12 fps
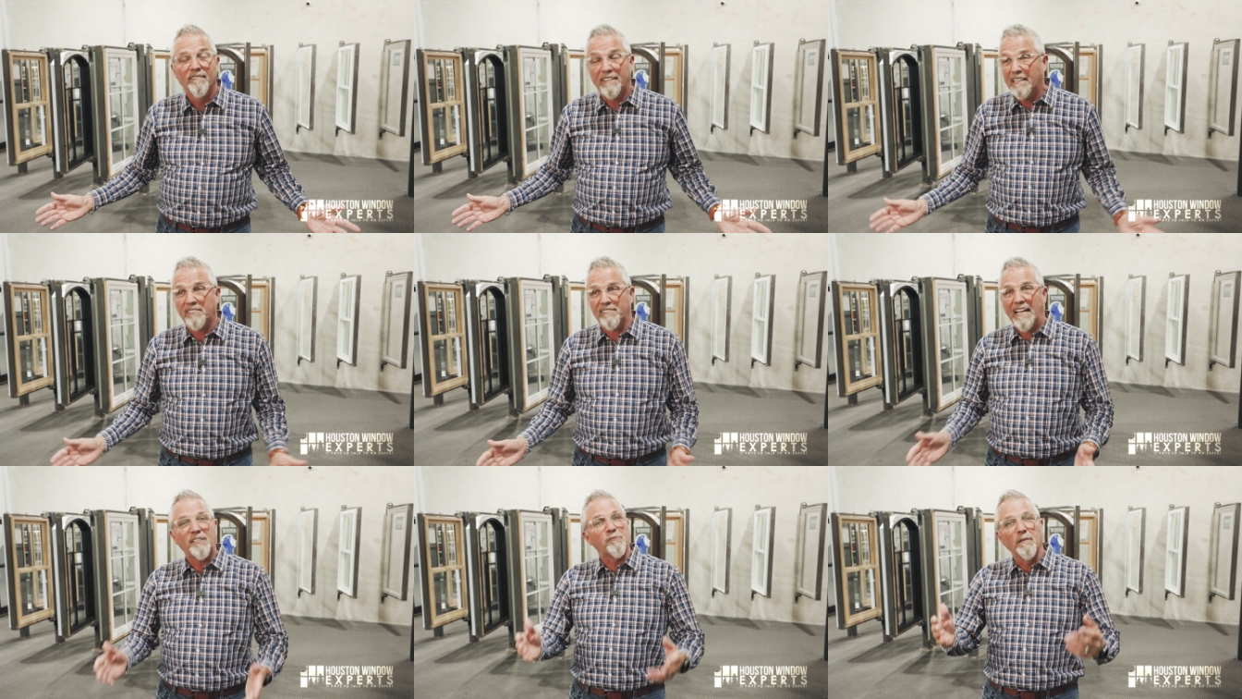That's,
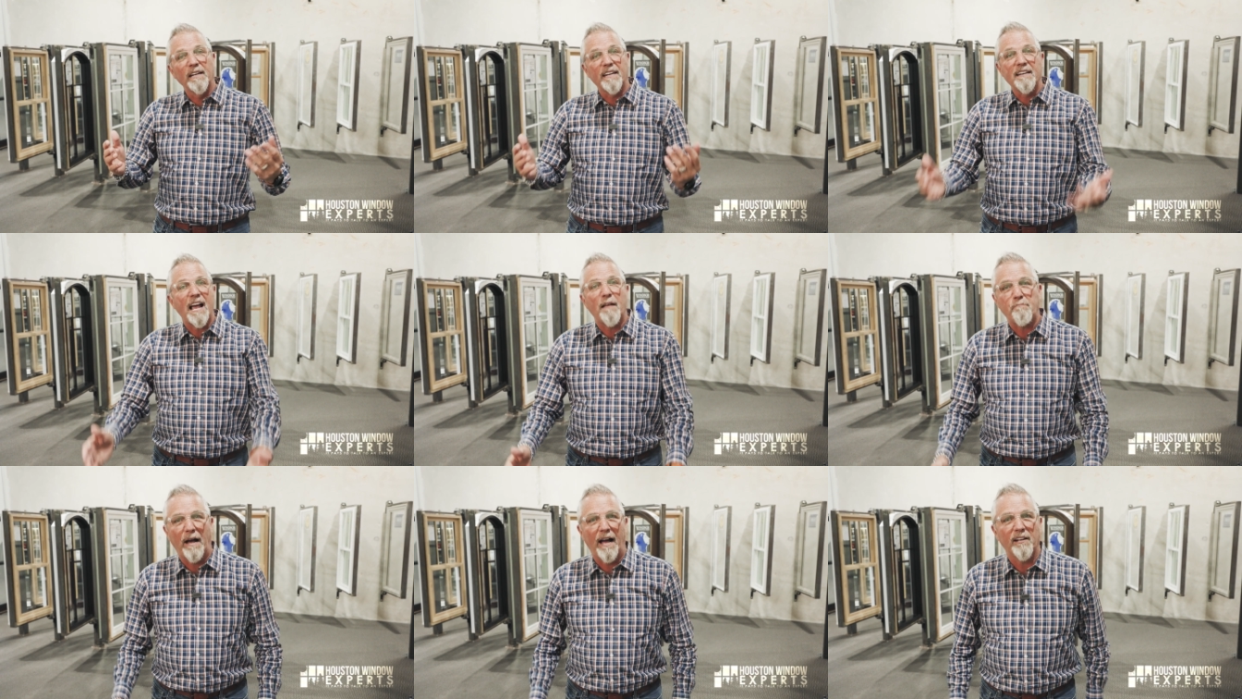that's really
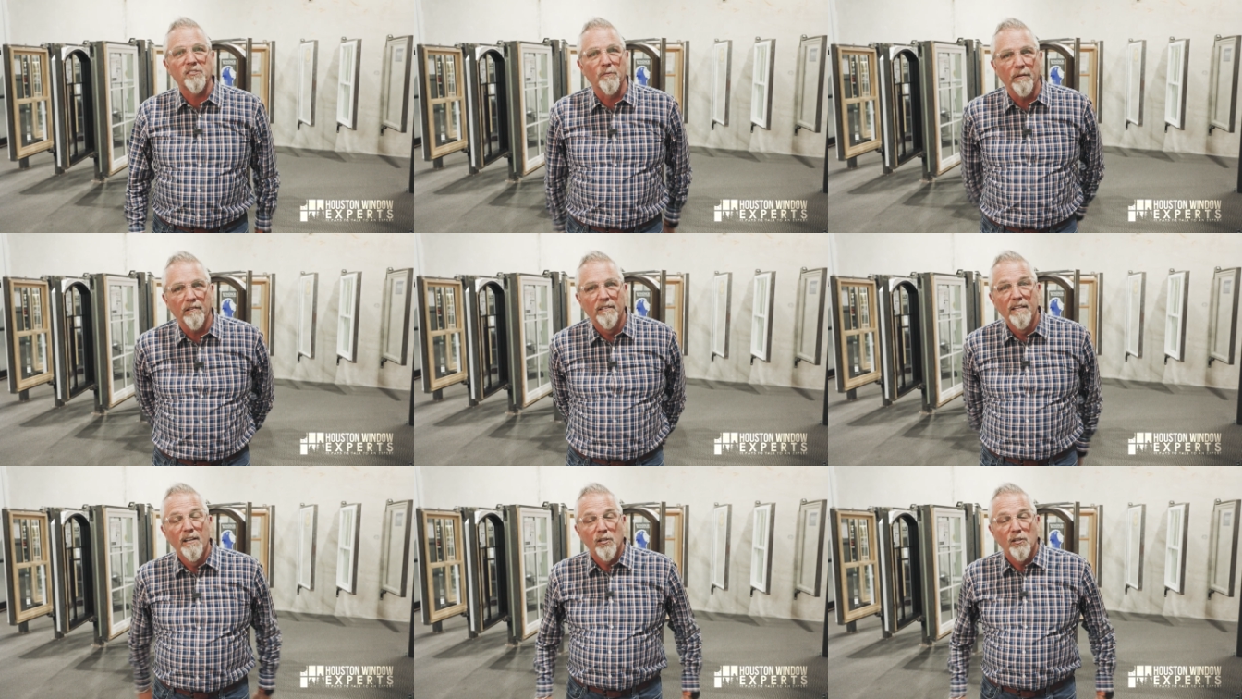not possible.